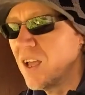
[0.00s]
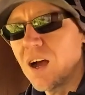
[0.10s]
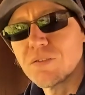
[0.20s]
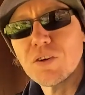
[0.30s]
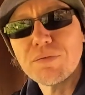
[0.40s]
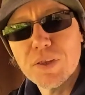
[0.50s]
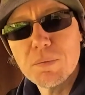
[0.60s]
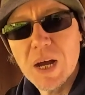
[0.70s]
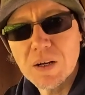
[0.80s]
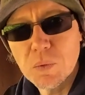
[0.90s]
I've gone for the
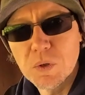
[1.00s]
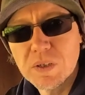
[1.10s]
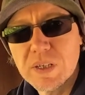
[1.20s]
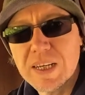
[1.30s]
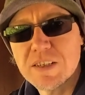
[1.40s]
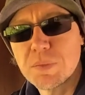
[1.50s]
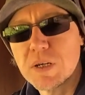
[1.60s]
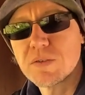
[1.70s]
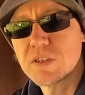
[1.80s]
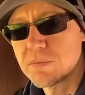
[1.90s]
Mark 1 as
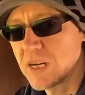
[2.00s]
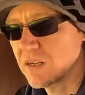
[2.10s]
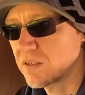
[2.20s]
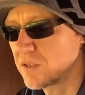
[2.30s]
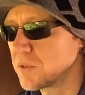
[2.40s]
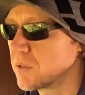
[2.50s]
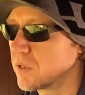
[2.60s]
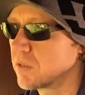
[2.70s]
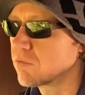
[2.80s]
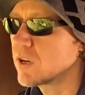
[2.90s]
opposed to the Mark 2,
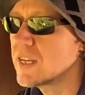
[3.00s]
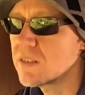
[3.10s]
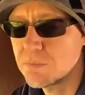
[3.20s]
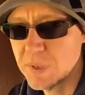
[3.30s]
and the reason